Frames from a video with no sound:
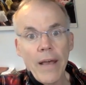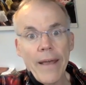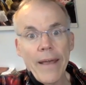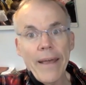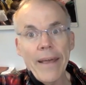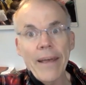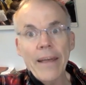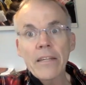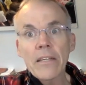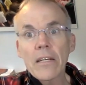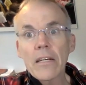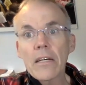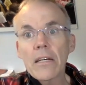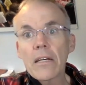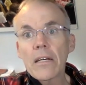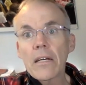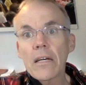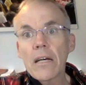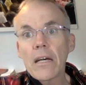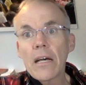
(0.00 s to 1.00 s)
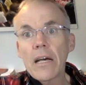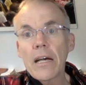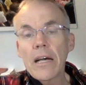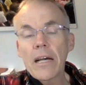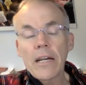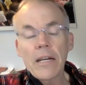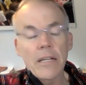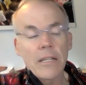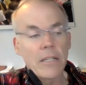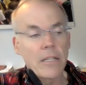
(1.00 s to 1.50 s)

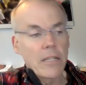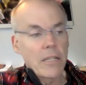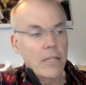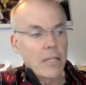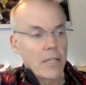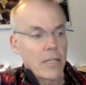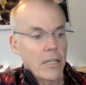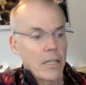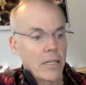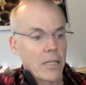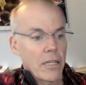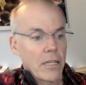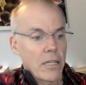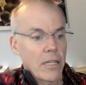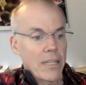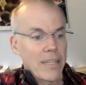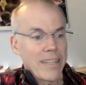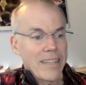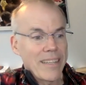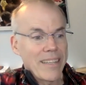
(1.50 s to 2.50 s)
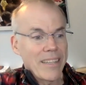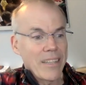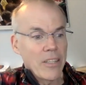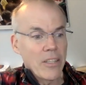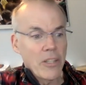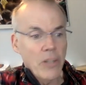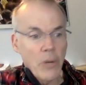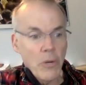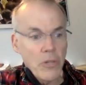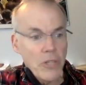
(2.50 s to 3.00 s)
And
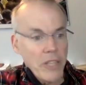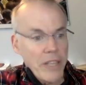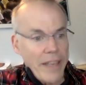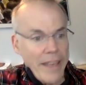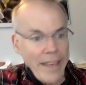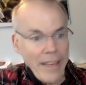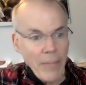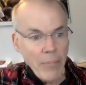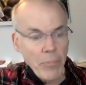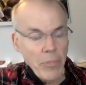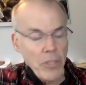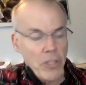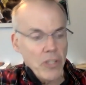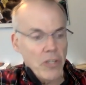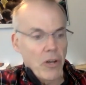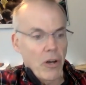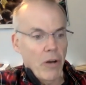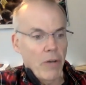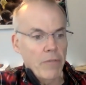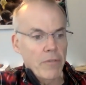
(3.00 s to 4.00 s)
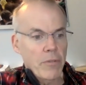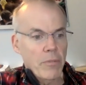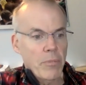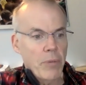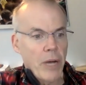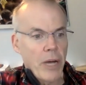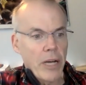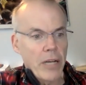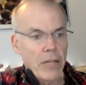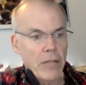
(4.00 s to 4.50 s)
those can't be solved
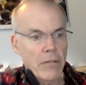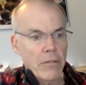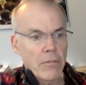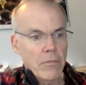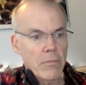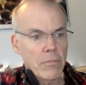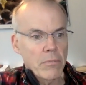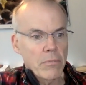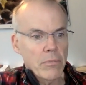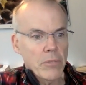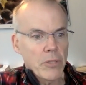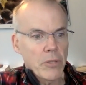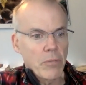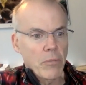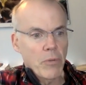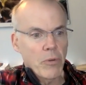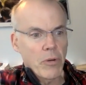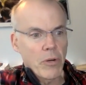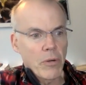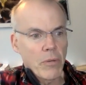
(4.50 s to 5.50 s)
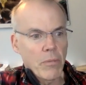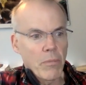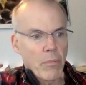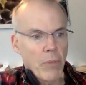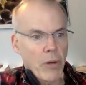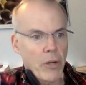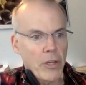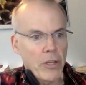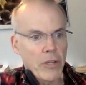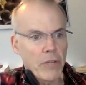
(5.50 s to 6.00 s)
by some more
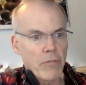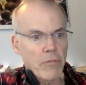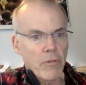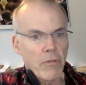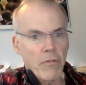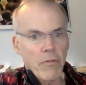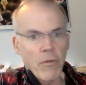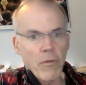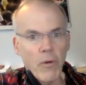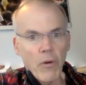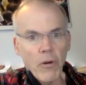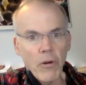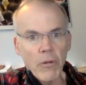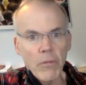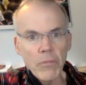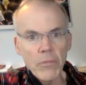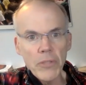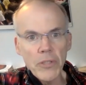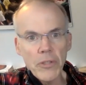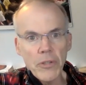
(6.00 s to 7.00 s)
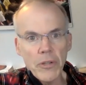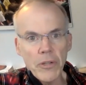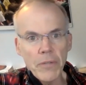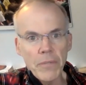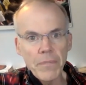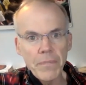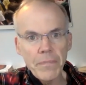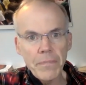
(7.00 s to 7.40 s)
market reforms or